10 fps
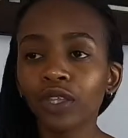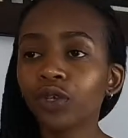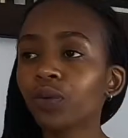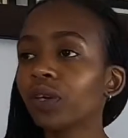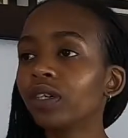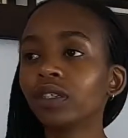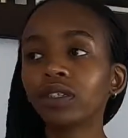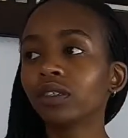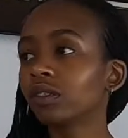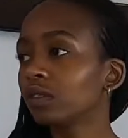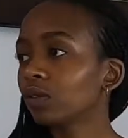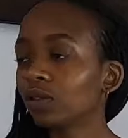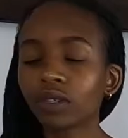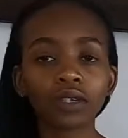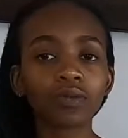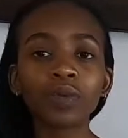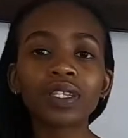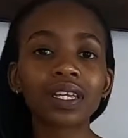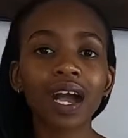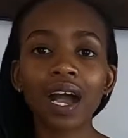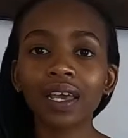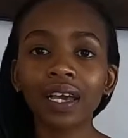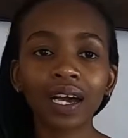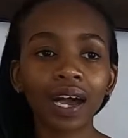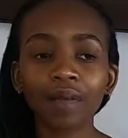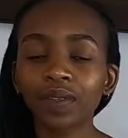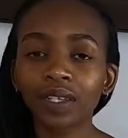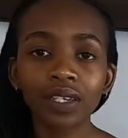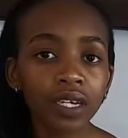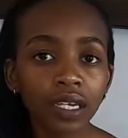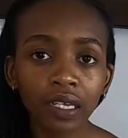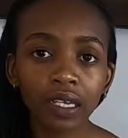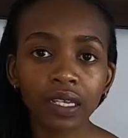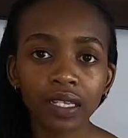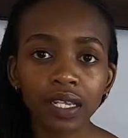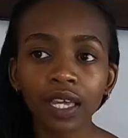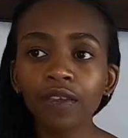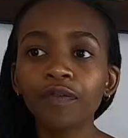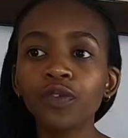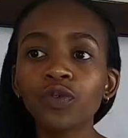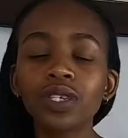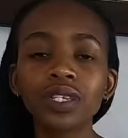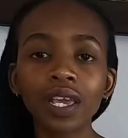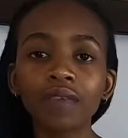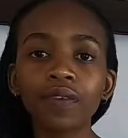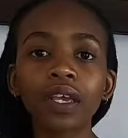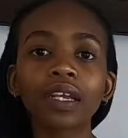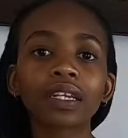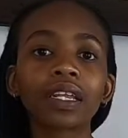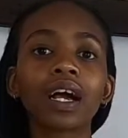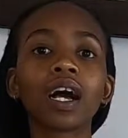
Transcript: You can retire after 10 years if you're saving